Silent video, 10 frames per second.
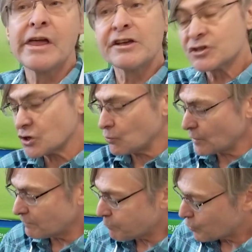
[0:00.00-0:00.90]
So
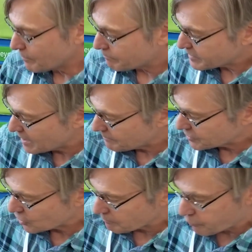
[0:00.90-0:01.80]
we put
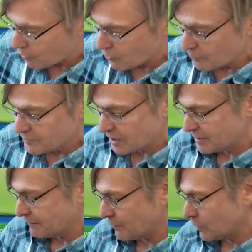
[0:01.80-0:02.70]
temperature probes at
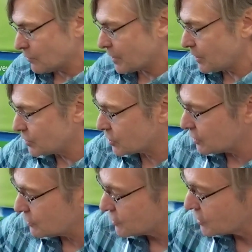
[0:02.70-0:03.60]
different
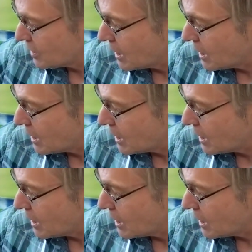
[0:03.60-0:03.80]
locations,